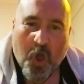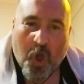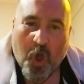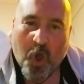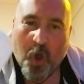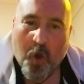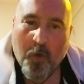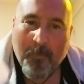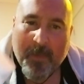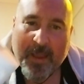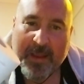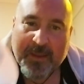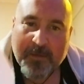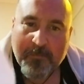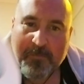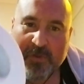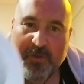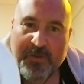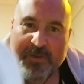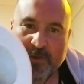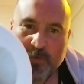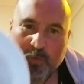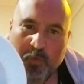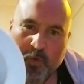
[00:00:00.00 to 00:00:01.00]
I'll make
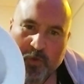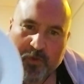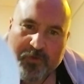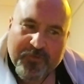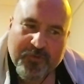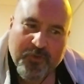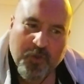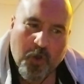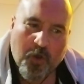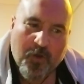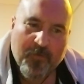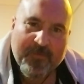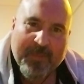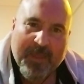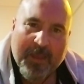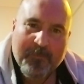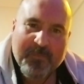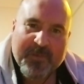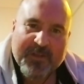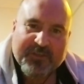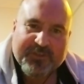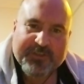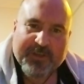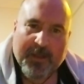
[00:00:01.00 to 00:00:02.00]
1,000,000 words off that
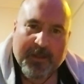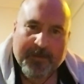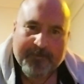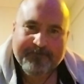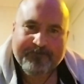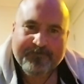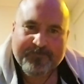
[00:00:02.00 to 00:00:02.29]
picture.